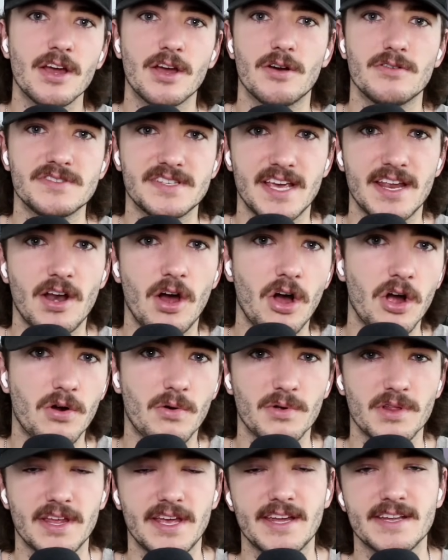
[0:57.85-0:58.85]
goes in
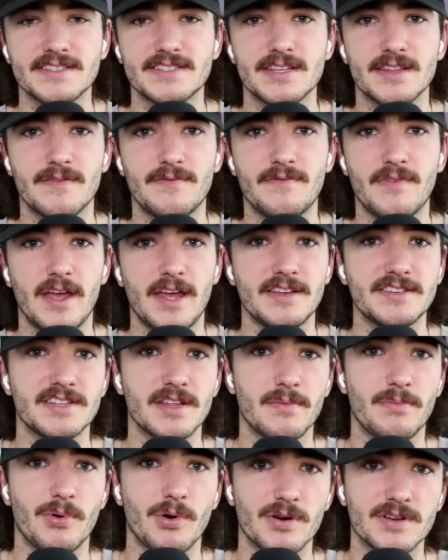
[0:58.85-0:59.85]
awkwardly into
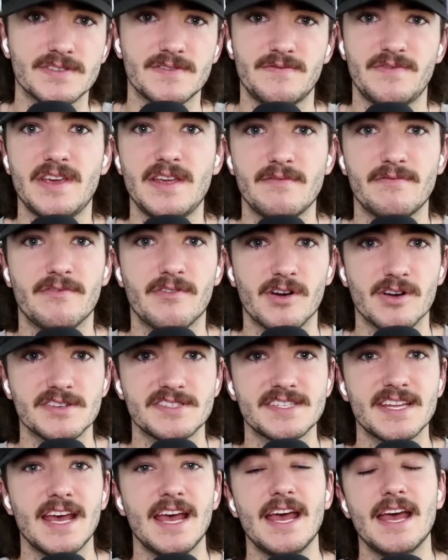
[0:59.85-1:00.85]
the boards, feet
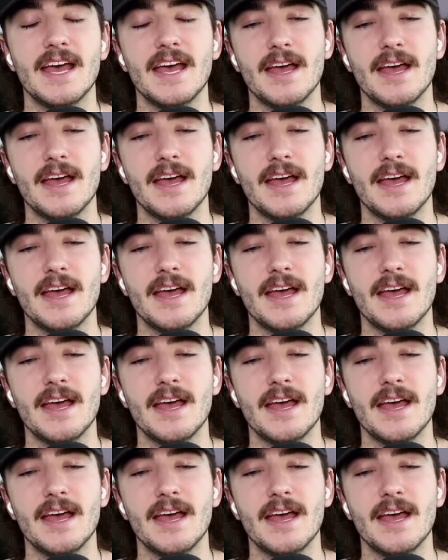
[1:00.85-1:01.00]
first.